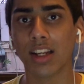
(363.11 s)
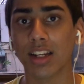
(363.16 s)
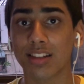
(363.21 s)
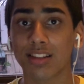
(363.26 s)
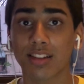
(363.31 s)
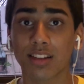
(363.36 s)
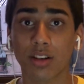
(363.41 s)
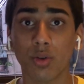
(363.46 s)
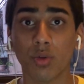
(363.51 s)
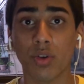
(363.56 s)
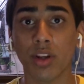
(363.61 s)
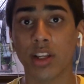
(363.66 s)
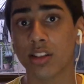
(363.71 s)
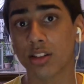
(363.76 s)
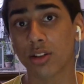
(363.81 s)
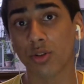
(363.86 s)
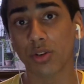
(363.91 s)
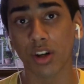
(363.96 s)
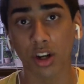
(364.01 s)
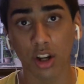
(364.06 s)
excluding
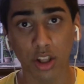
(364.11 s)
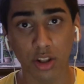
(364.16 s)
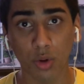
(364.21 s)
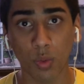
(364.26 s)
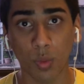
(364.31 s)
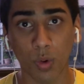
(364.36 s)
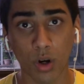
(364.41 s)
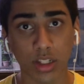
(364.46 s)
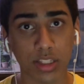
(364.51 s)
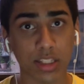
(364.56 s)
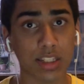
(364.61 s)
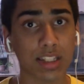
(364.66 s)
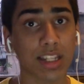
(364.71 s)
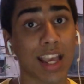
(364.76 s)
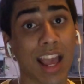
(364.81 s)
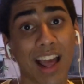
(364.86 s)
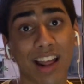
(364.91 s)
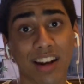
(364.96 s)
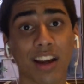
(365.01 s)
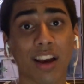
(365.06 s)
certain other ones
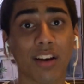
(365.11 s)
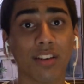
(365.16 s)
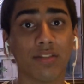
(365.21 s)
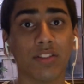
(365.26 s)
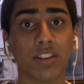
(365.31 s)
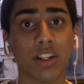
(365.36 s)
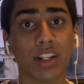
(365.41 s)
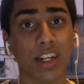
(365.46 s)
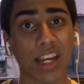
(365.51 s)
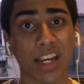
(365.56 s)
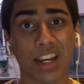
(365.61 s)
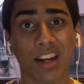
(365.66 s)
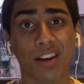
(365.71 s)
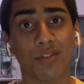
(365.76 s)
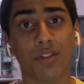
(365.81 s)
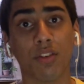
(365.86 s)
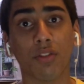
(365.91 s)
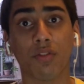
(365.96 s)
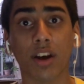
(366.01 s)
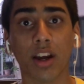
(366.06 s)
can have a
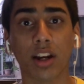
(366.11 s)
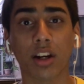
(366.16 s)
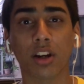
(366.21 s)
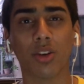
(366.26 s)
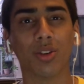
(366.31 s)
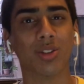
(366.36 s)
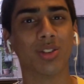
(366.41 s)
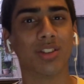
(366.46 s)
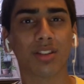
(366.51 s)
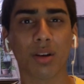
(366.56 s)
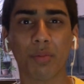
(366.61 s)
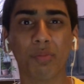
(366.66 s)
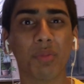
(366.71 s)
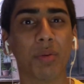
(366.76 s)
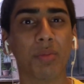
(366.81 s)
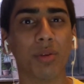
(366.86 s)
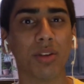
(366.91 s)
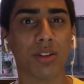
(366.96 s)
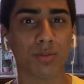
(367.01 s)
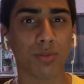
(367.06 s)
negative effect on some
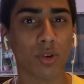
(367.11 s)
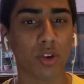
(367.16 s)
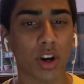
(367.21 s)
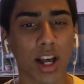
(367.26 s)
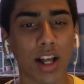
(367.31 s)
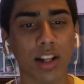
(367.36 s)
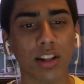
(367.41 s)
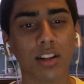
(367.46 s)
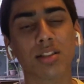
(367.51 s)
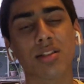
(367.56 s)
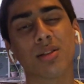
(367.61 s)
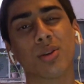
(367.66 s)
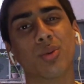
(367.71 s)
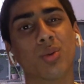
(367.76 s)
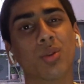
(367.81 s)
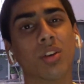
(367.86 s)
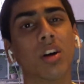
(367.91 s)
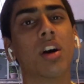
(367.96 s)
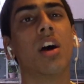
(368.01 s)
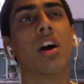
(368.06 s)
people's morale,
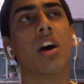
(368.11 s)
so